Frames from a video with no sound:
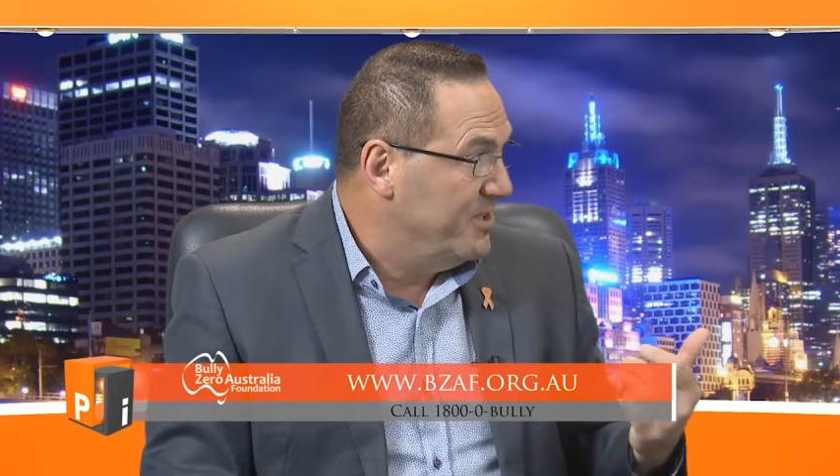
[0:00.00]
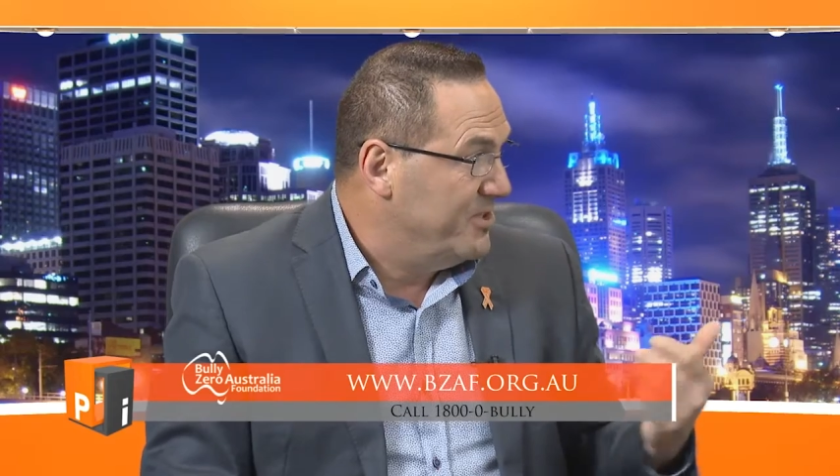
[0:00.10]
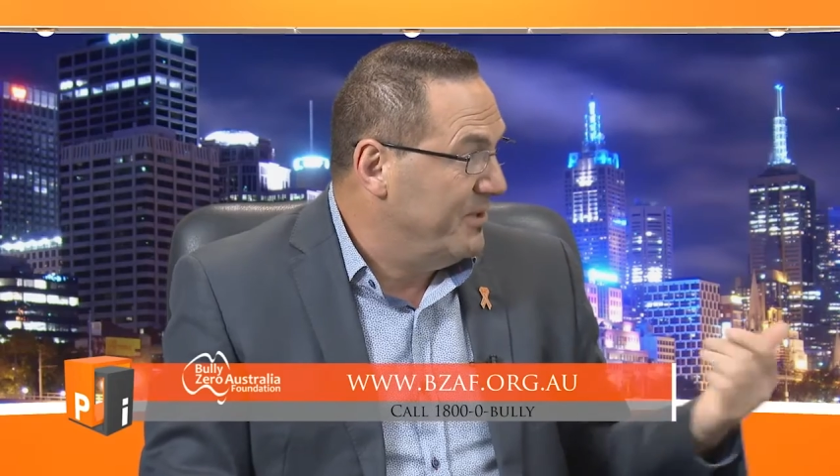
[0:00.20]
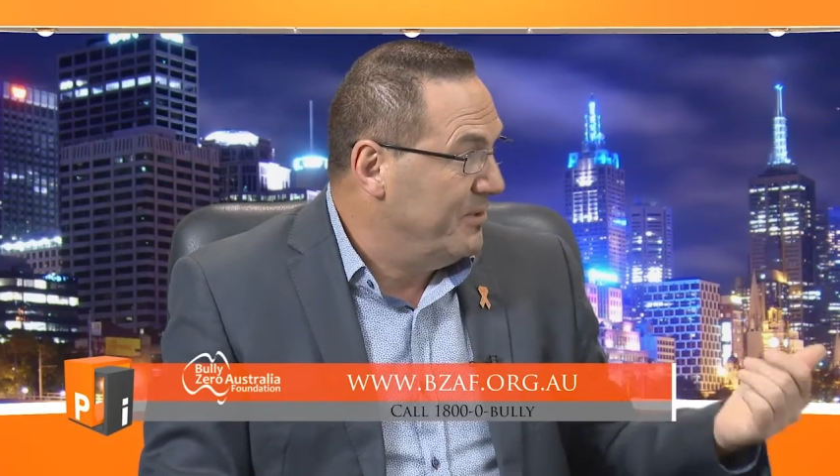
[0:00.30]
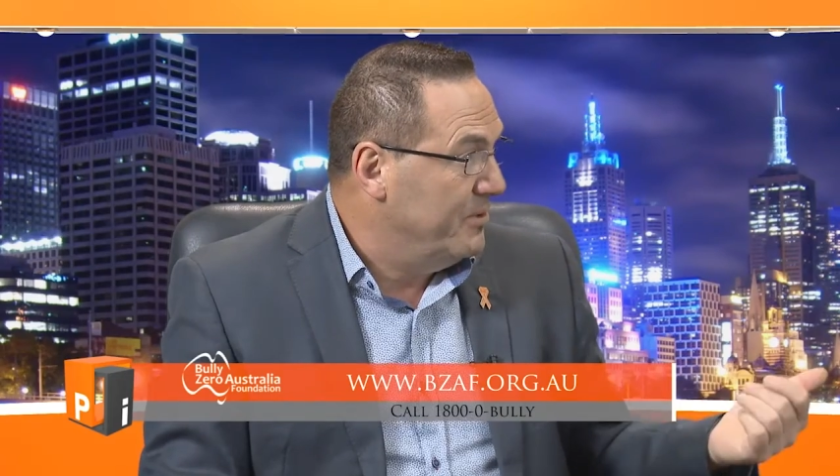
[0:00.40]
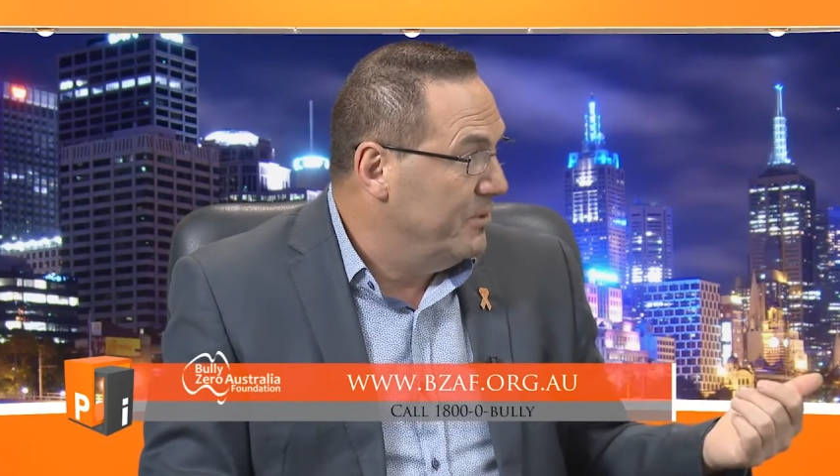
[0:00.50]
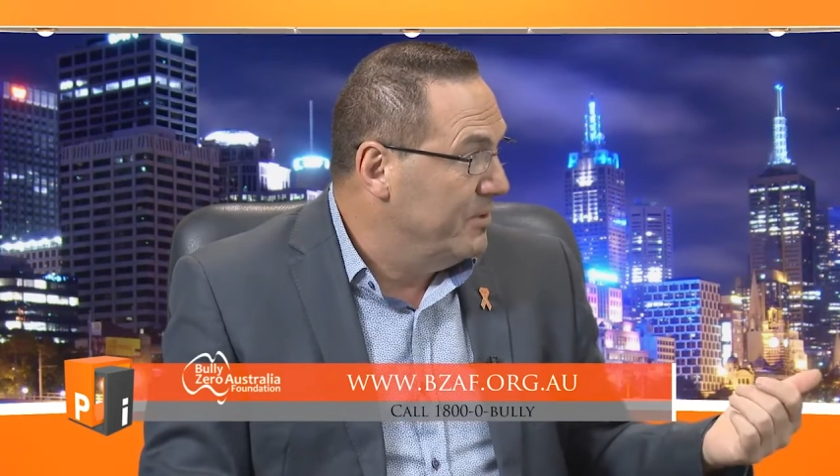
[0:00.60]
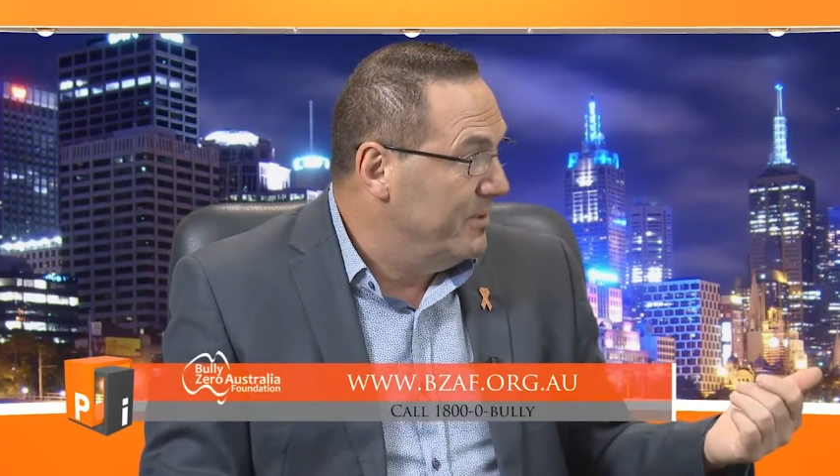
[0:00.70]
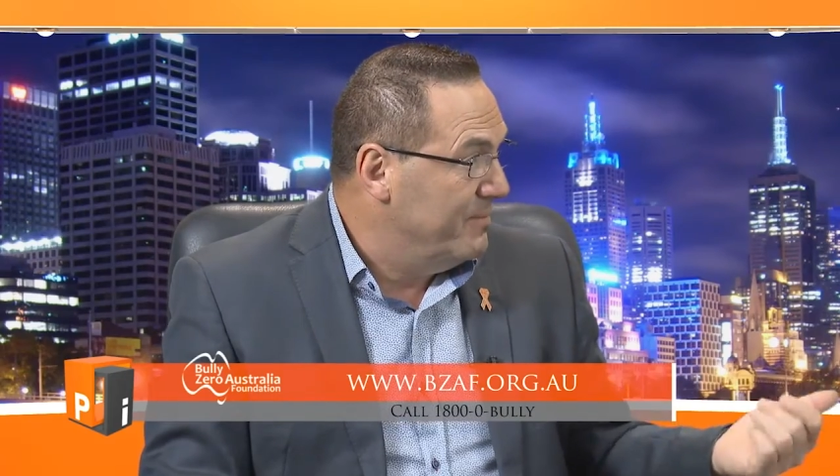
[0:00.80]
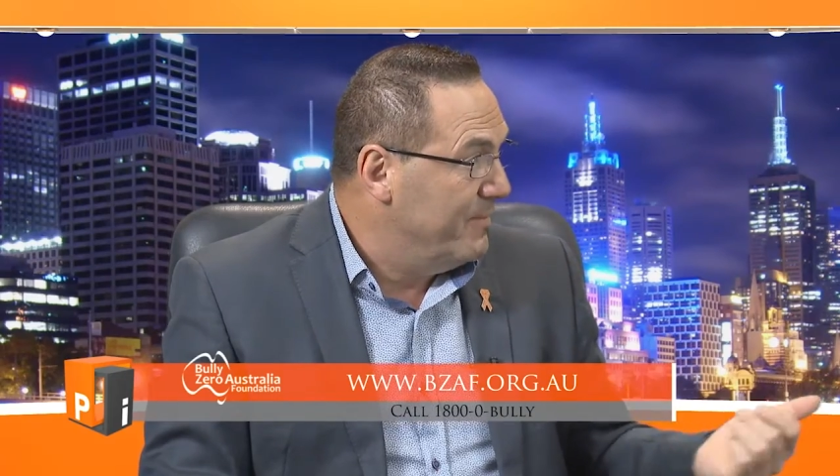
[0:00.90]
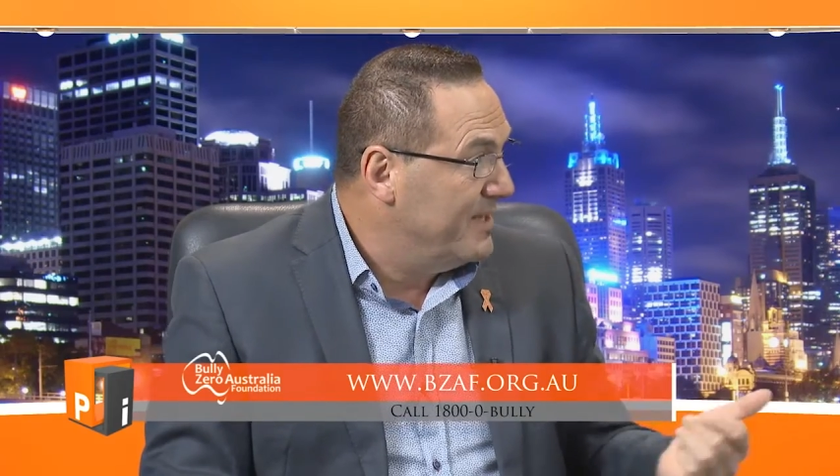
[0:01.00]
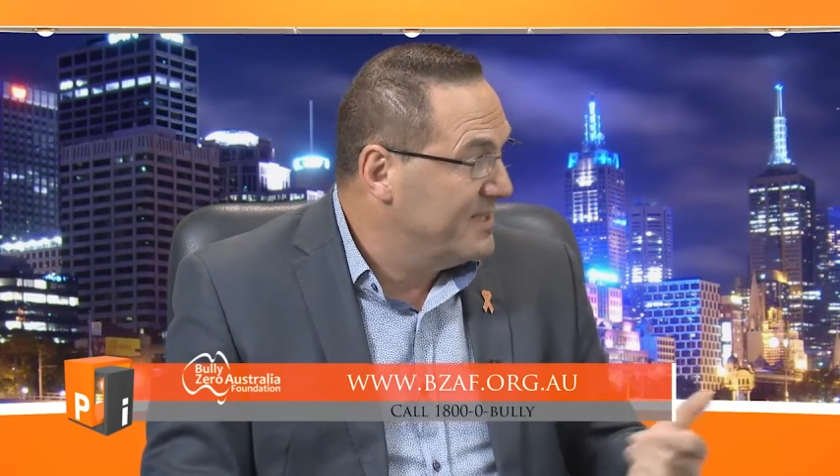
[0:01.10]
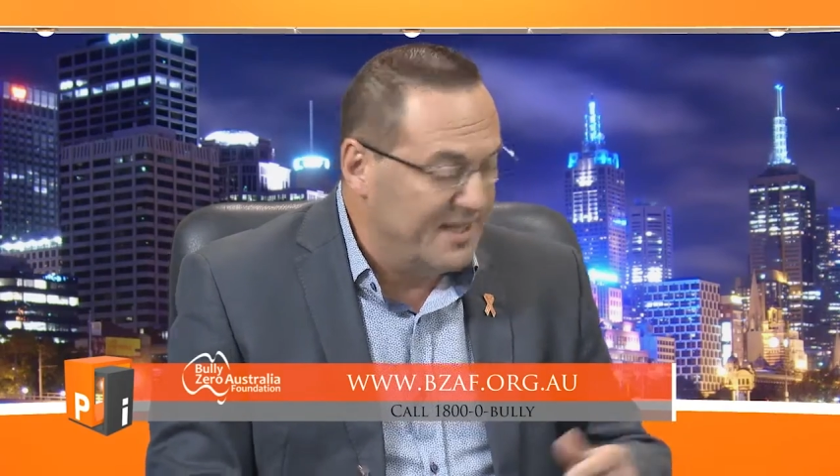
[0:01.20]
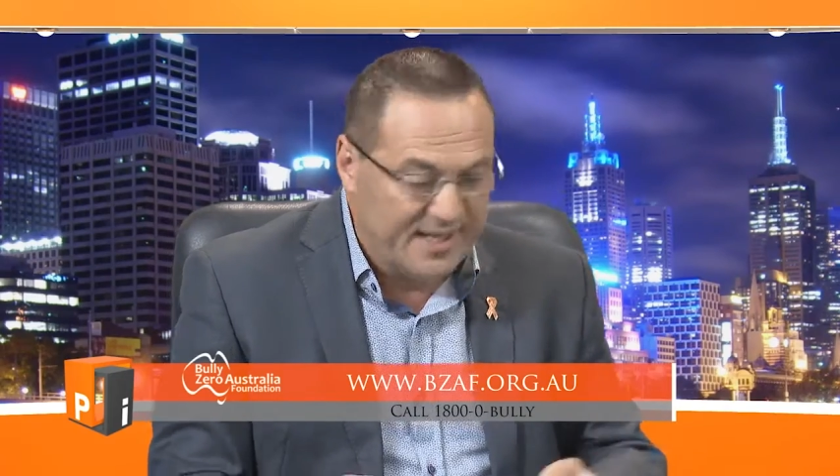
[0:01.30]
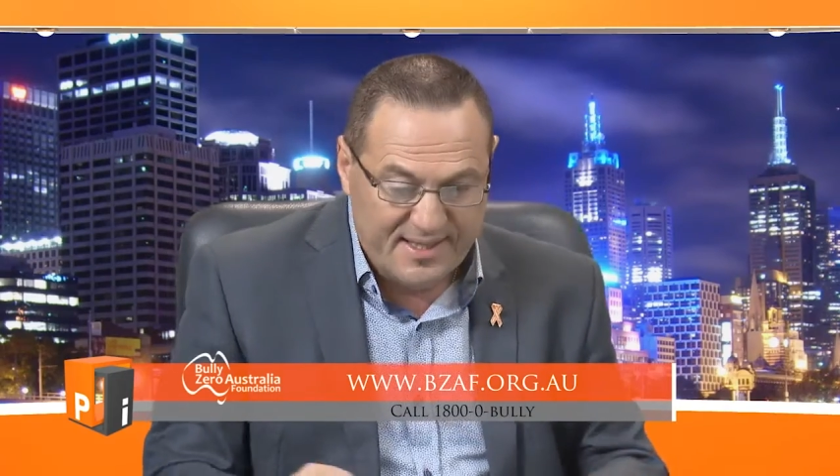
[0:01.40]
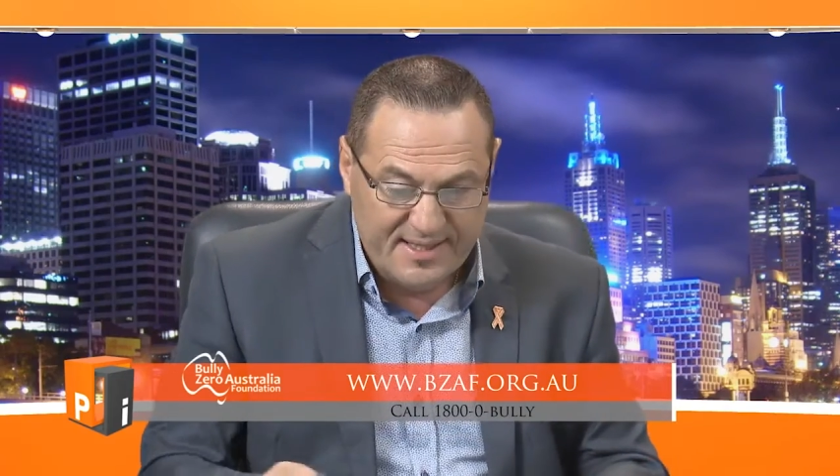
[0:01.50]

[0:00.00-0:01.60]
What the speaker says: Chair and you're an Ambassador,